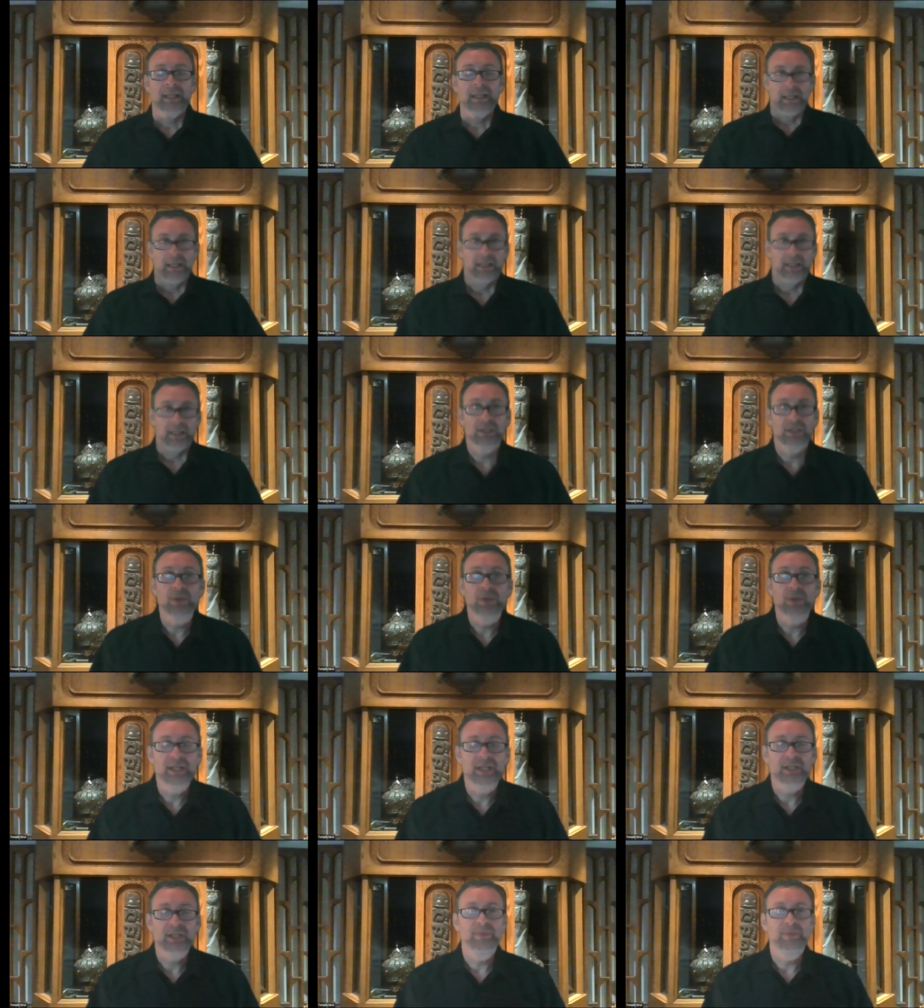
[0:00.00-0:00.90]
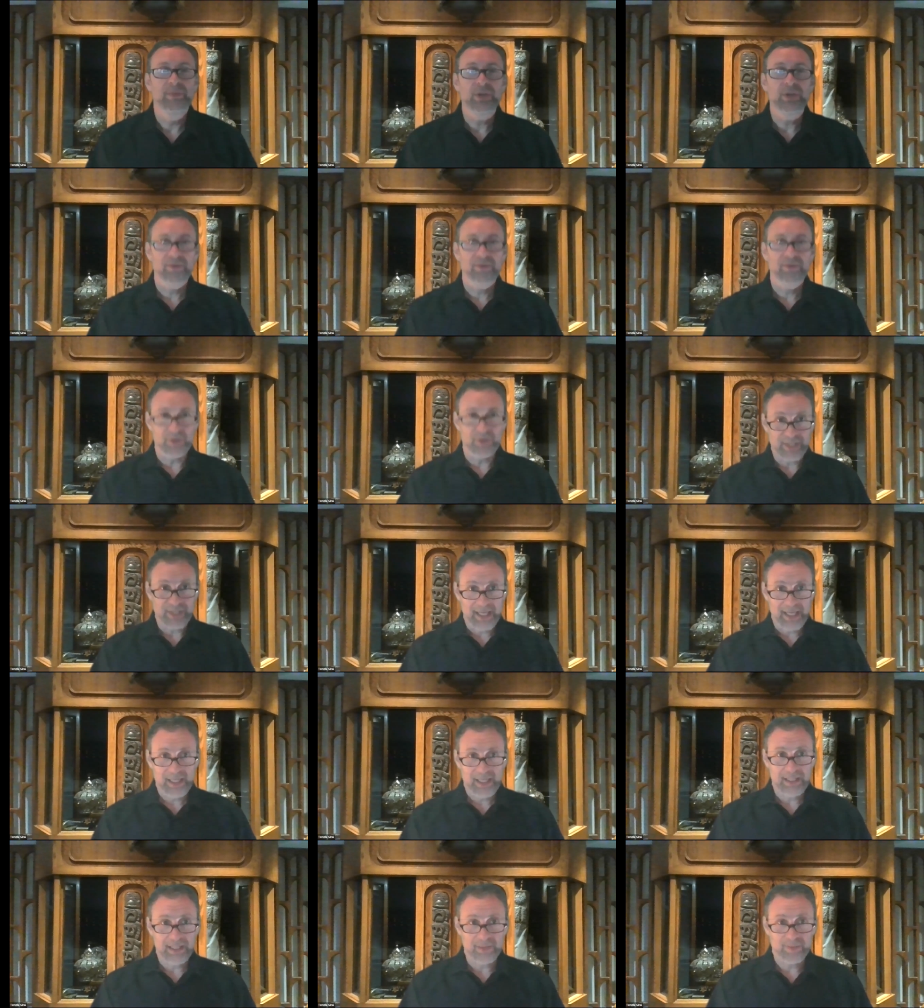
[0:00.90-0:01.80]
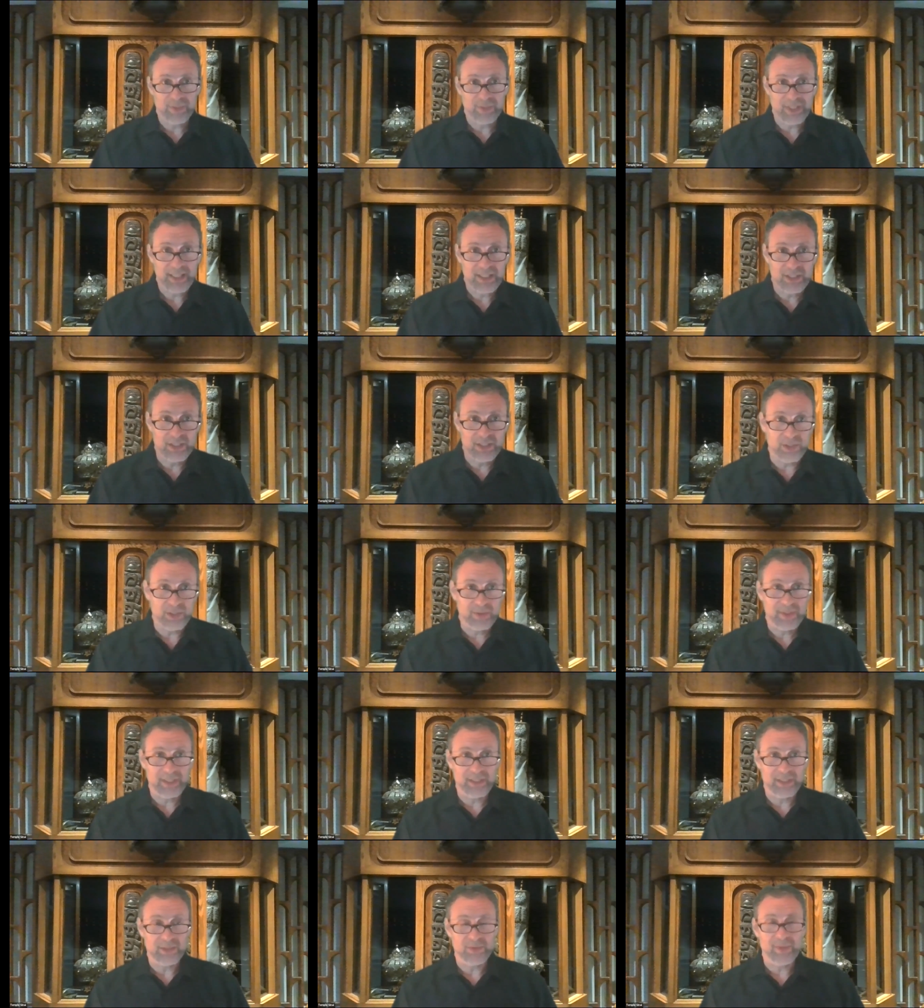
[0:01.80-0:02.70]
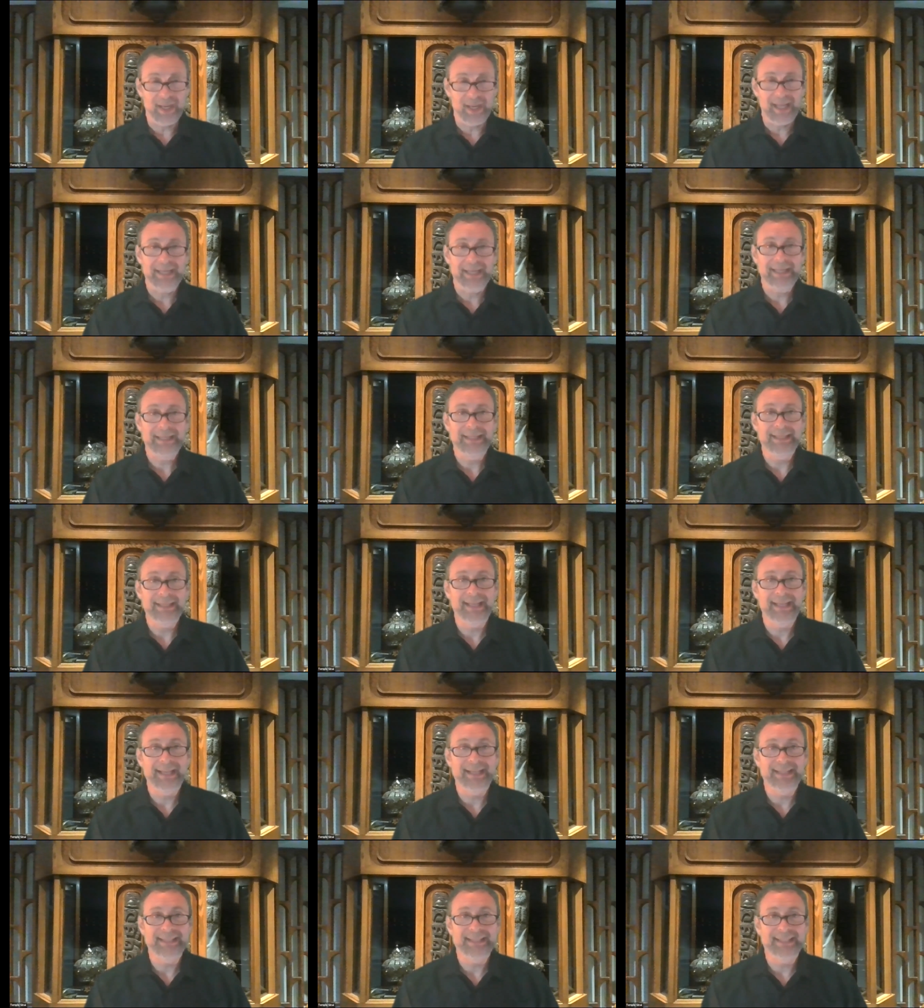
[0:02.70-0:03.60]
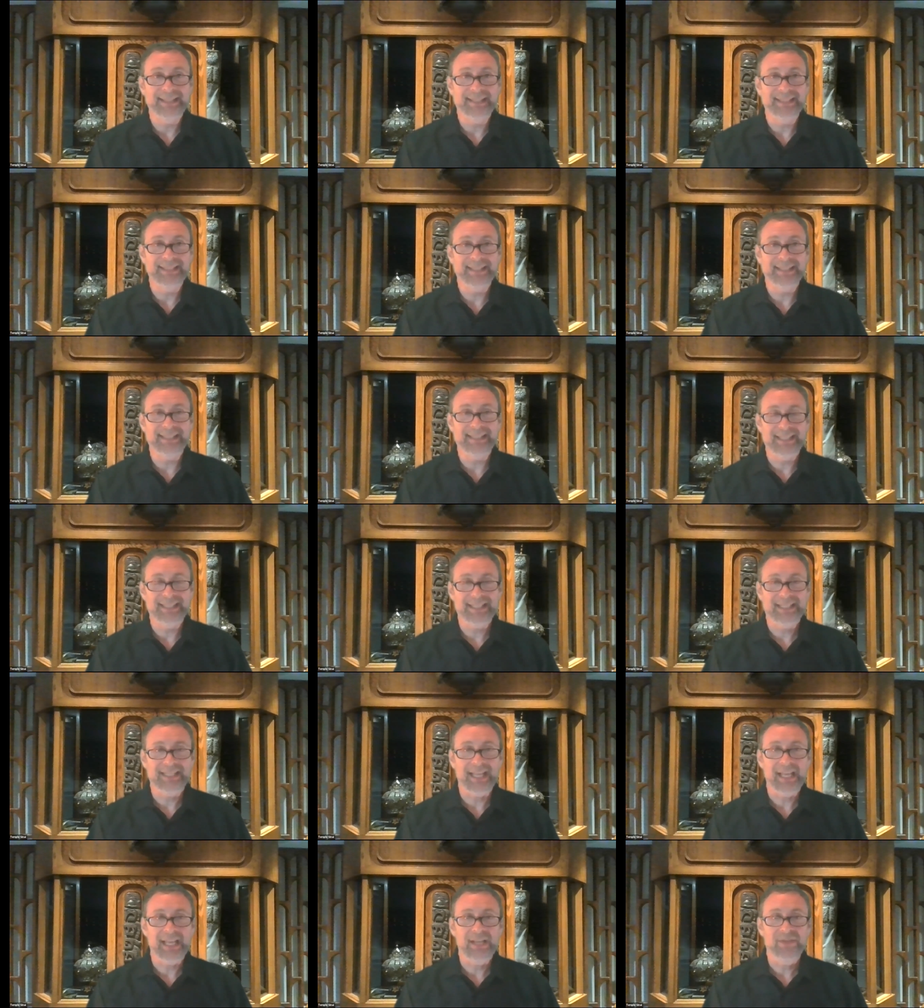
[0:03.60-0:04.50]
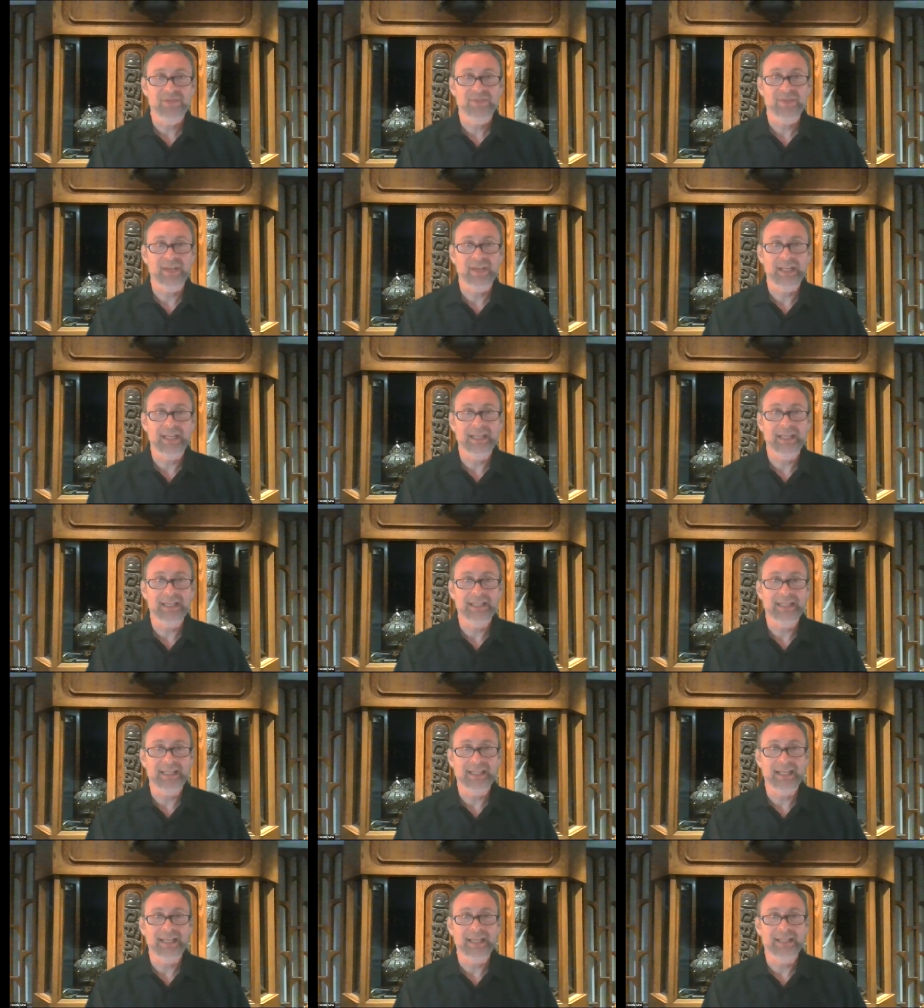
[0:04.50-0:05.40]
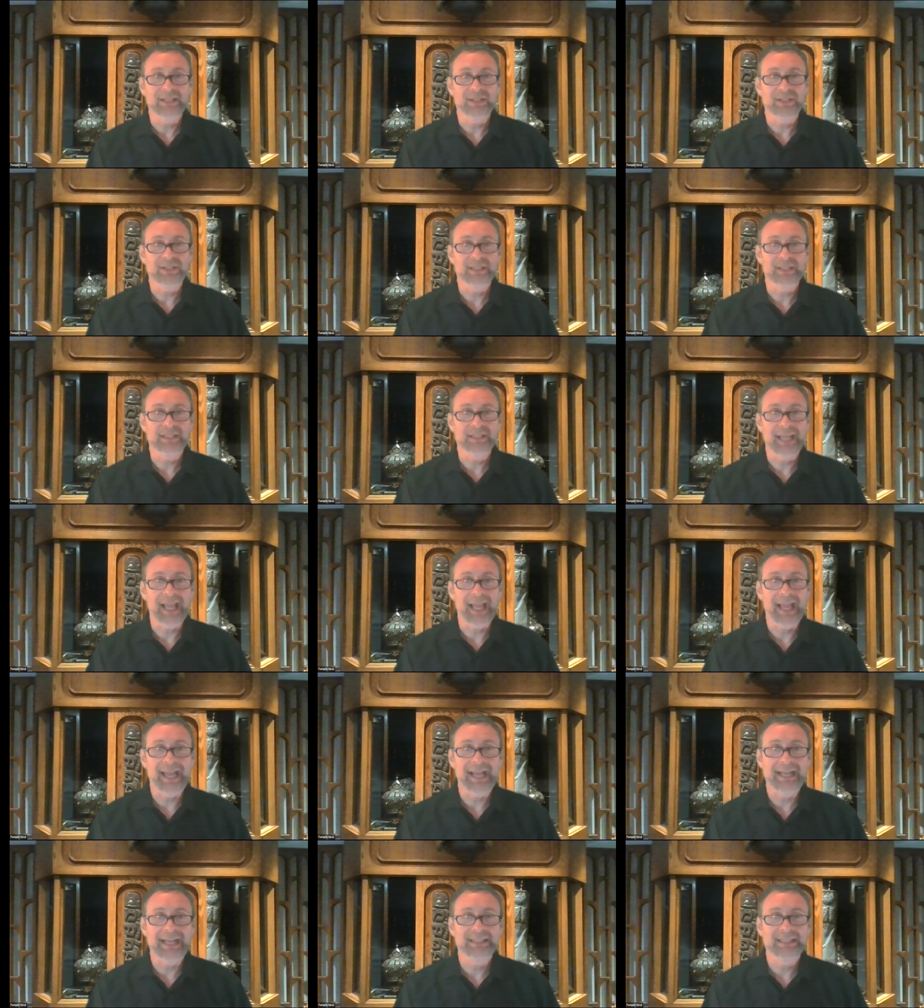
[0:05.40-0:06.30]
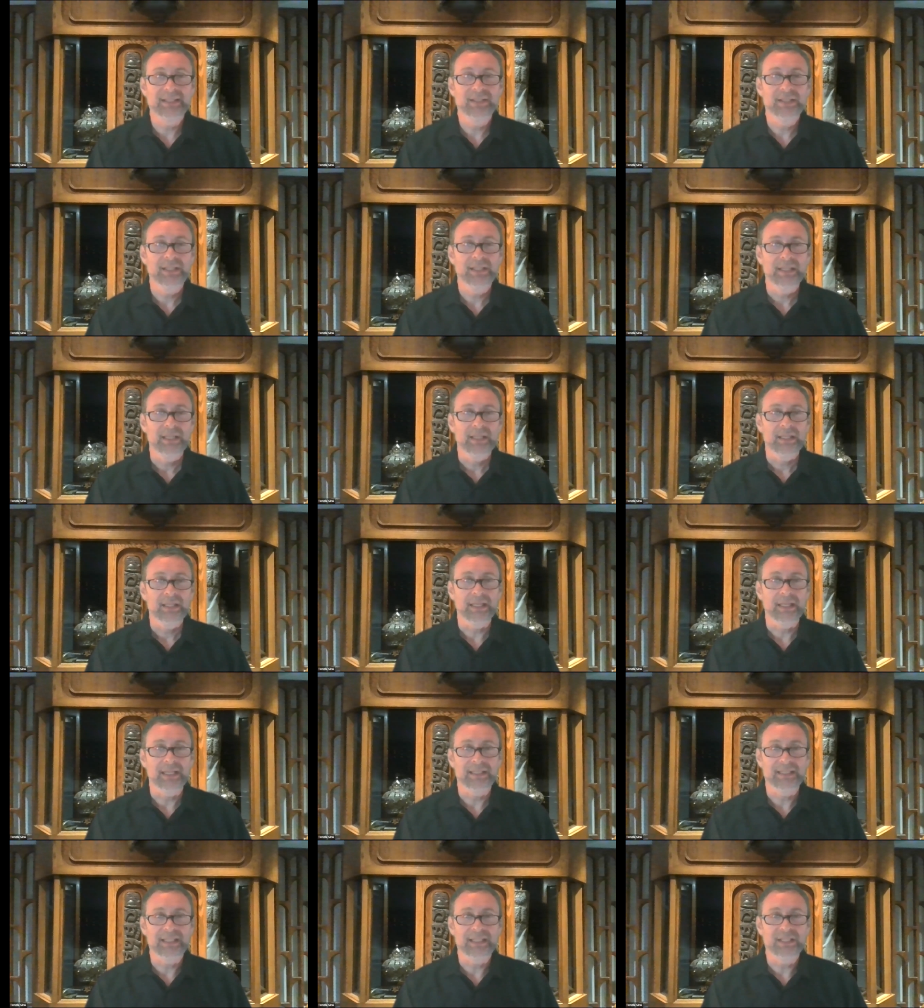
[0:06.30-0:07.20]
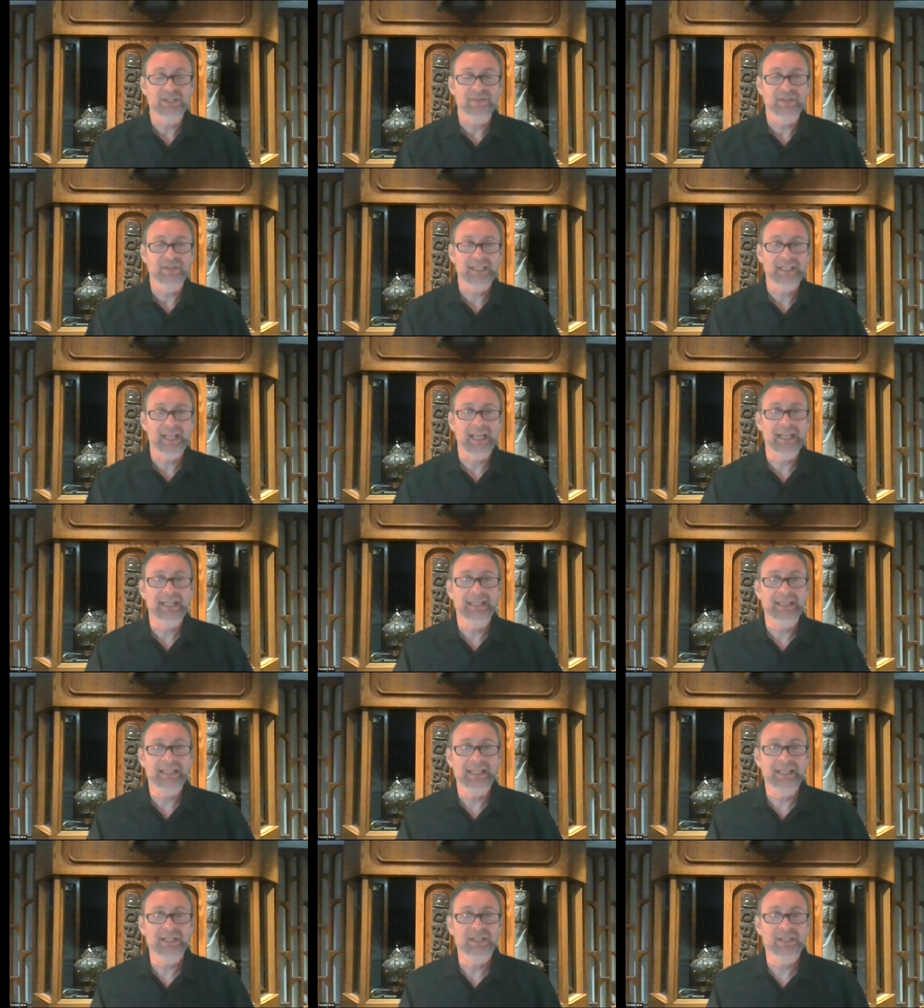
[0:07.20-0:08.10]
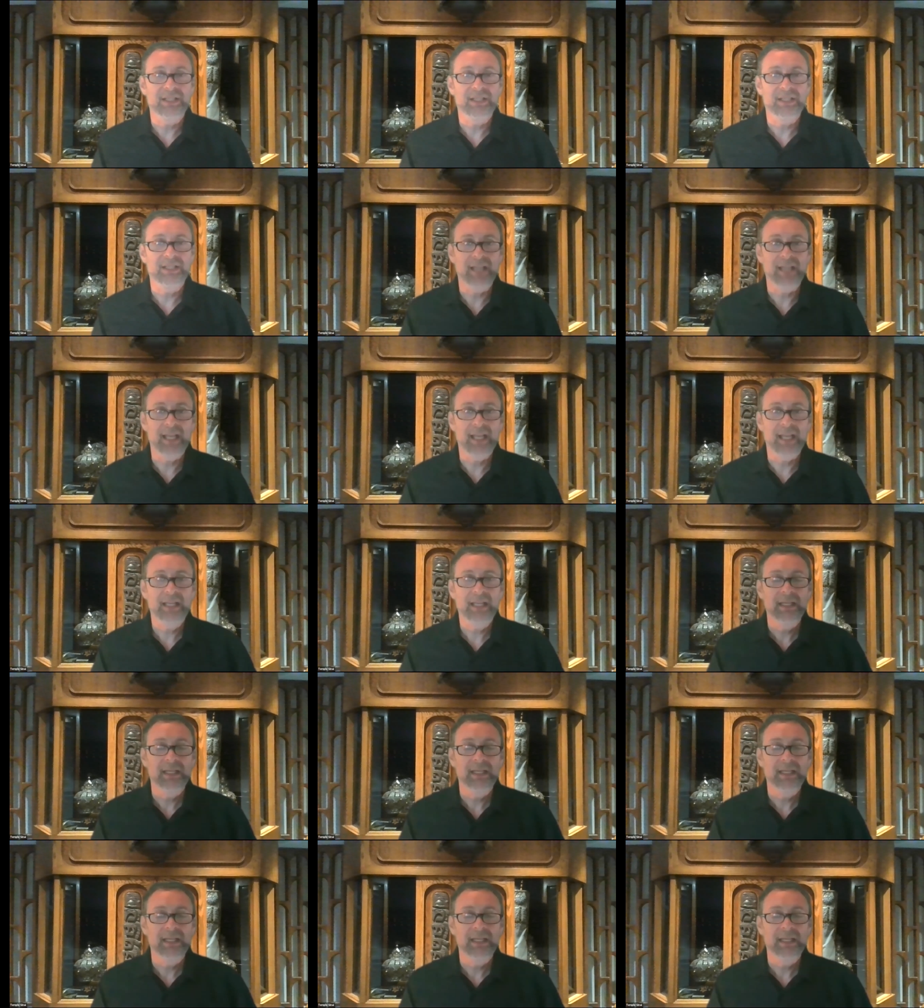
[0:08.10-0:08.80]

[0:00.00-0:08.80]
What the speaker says: Enjoy this beautiful day, and please do it in a way that is safe and that just adds, as each of us can each day,